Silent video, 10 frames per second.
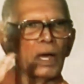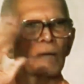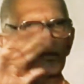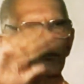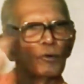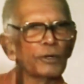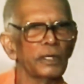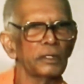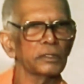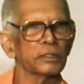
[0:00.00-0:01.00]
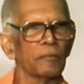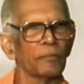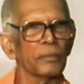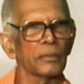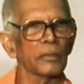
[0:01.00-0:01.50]
after four years
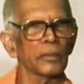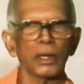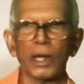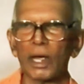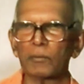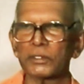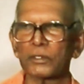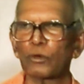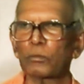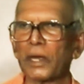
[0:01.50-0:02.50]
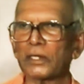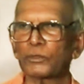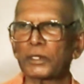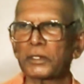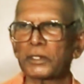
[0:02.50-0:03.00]
I must go
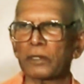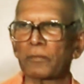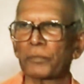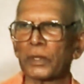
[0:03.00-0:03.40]
back to India.